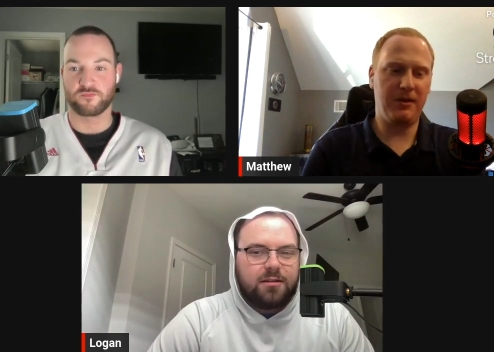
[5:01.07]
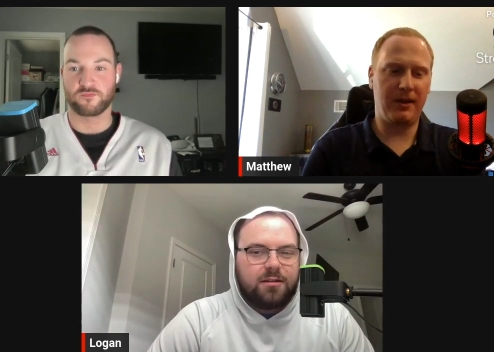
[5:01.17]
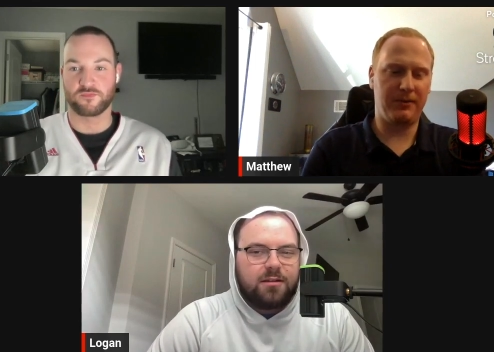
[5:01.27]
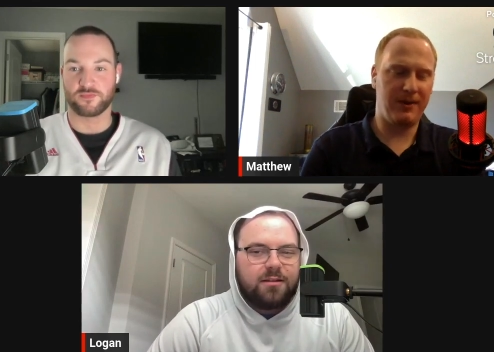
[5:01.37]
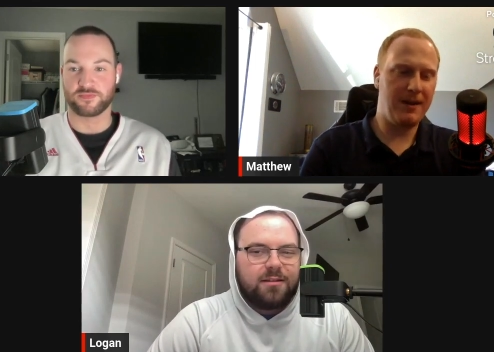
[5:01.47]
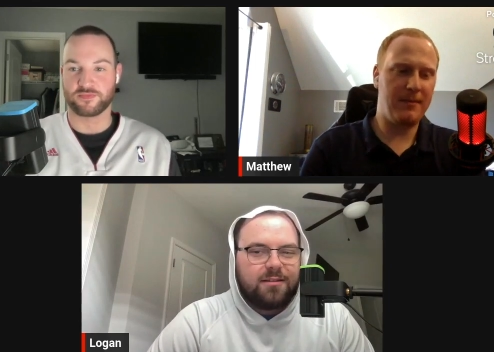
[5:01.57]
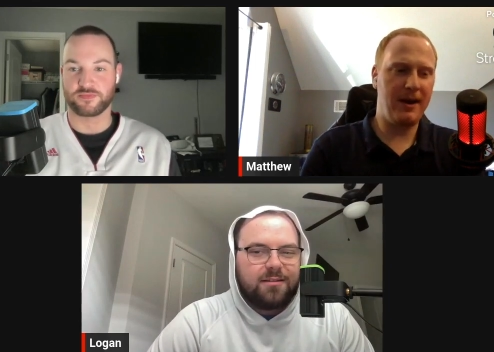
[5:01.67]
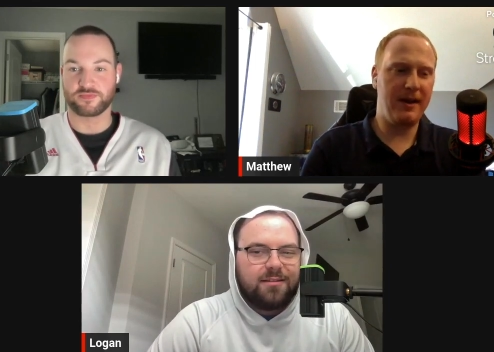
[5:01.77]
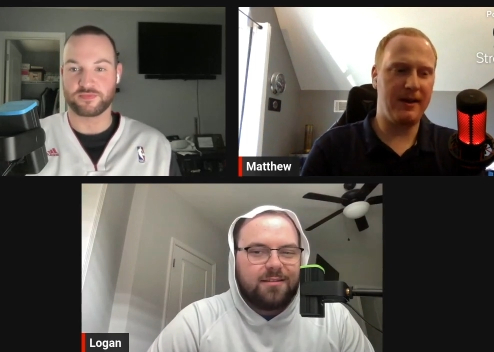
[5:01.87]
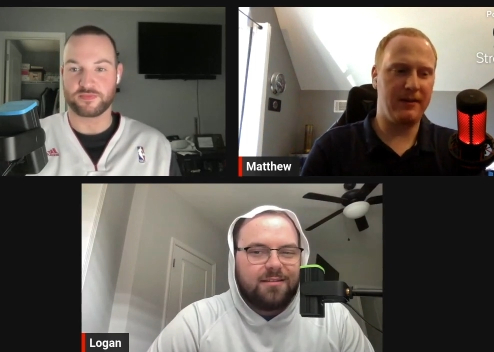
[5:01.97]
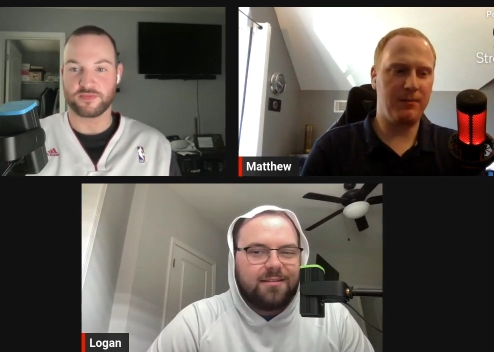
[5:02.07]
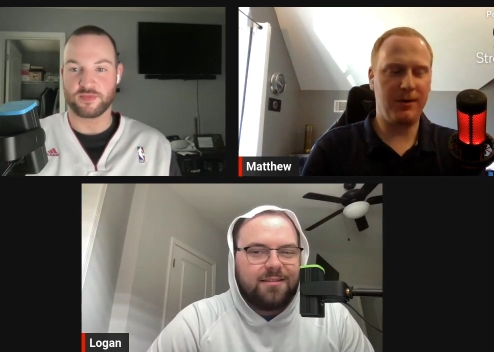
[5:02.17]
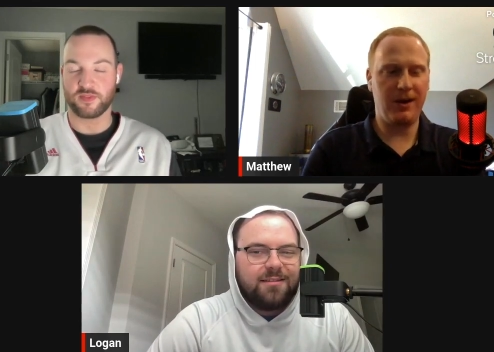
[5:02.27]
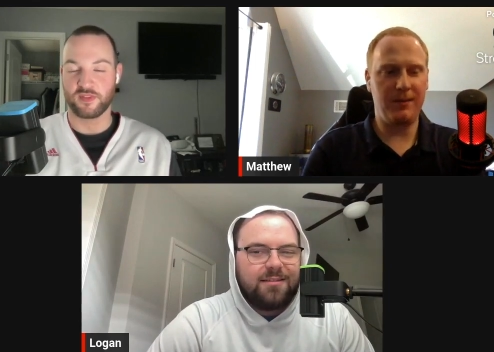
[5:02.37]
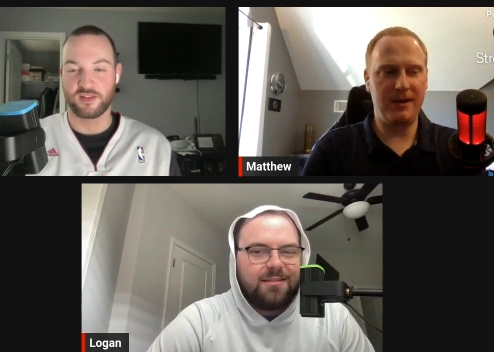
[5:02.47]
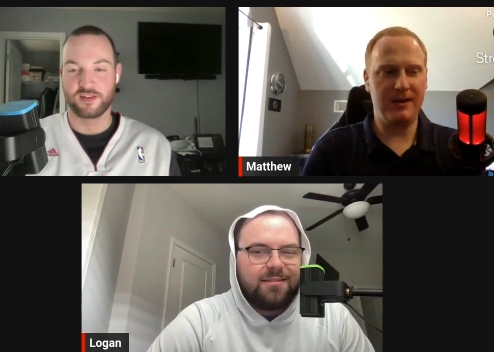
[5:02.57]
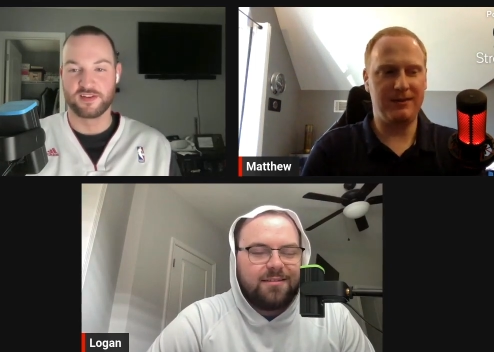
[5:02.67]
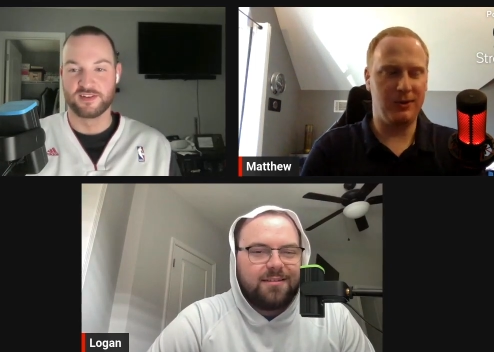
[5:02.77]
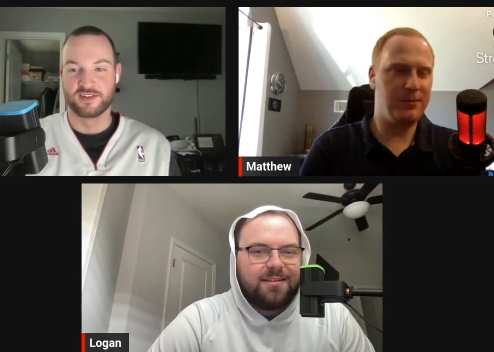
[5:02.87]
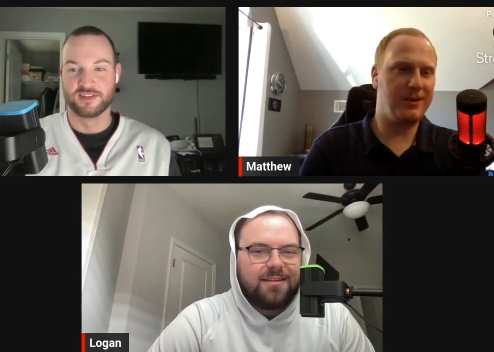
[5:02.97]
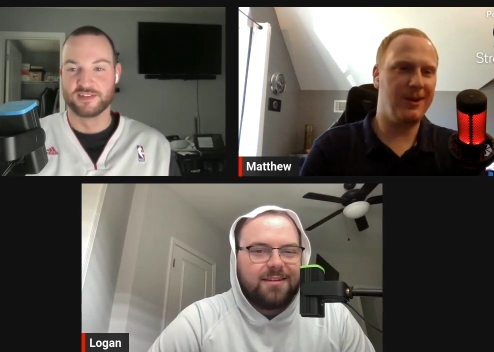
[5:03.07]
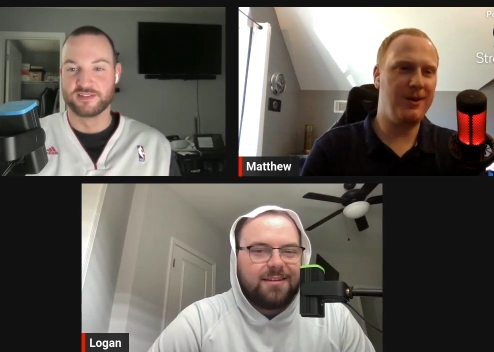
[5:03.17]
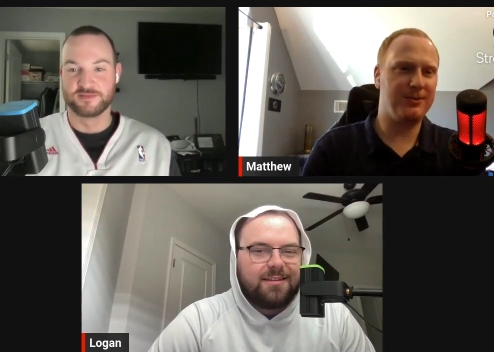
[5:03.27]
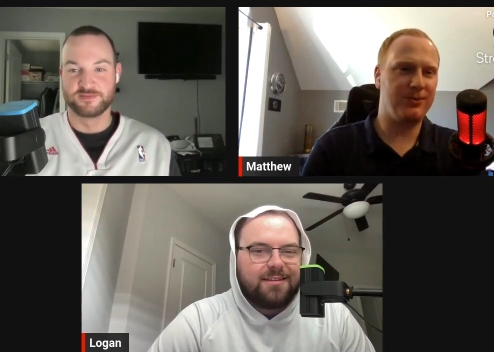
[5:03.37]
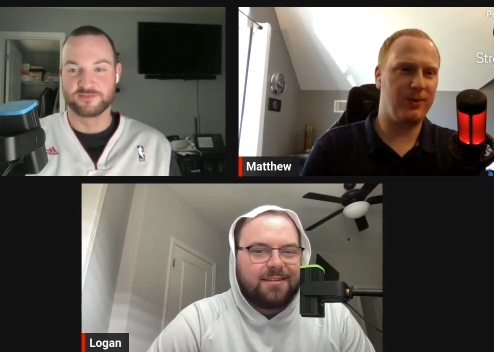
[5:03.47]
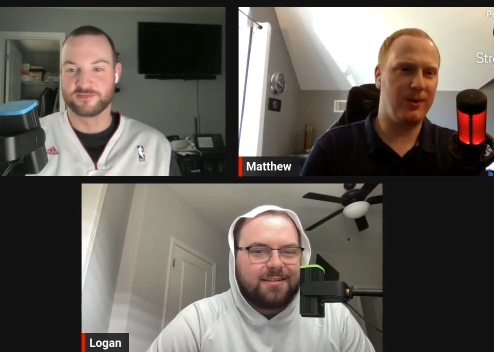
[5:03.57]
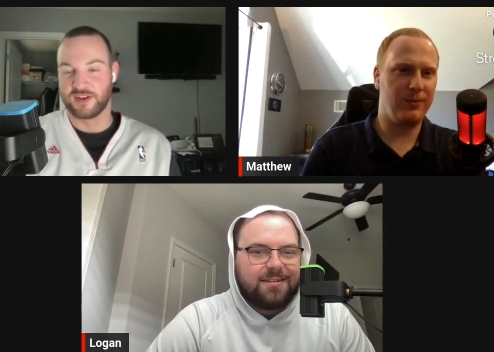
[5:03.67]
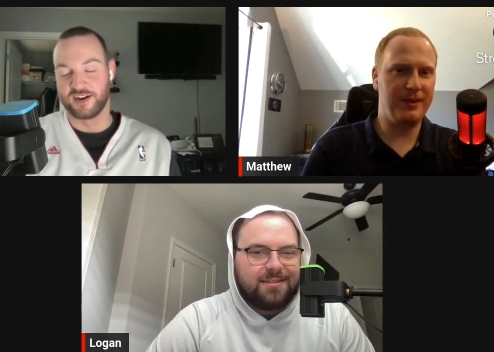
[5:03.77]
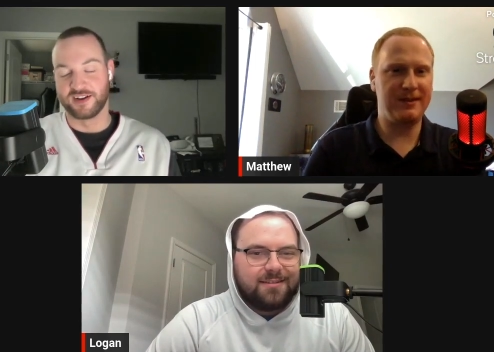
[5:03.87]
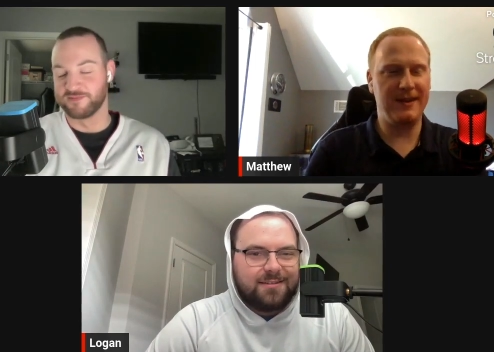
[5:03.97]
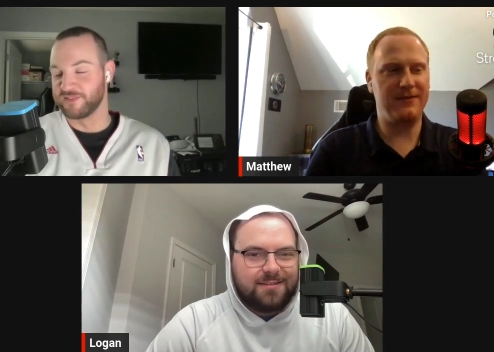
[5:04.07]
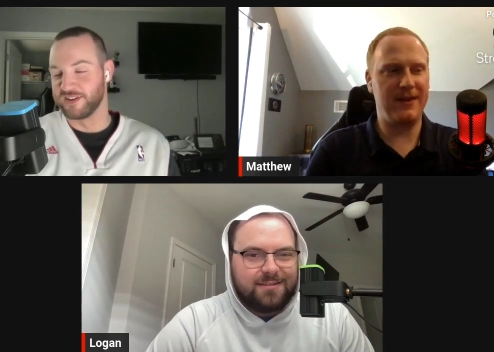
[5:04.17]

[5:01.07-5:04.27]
Speaker 1: are like right by here. They'll probably be super close. Let's see if